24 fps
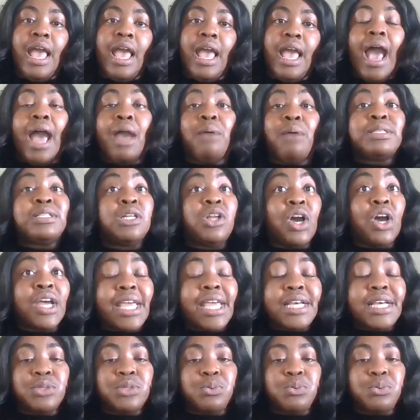I was lucky
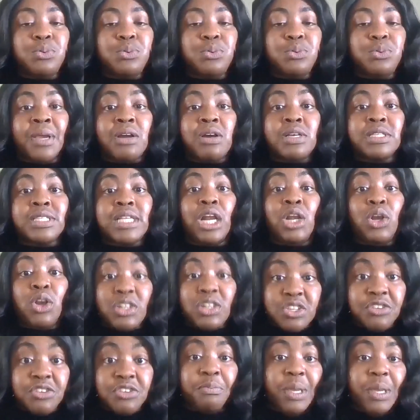as well because a
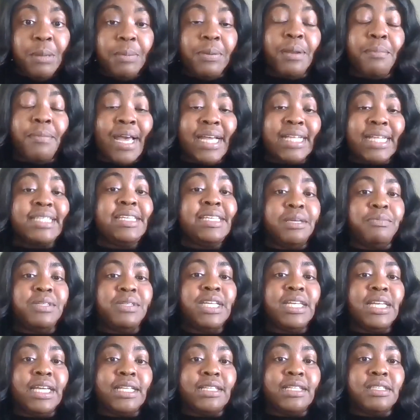lot of people in my team
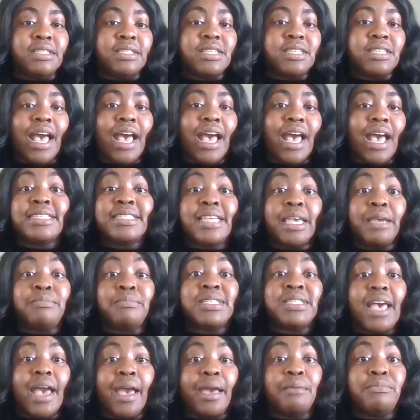did it at the same
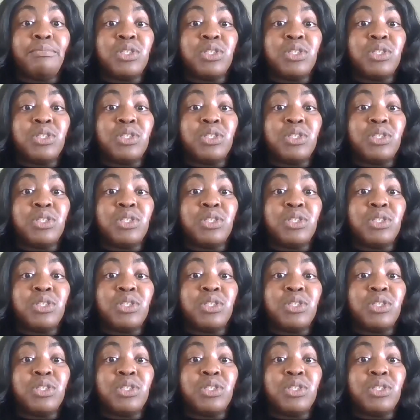time.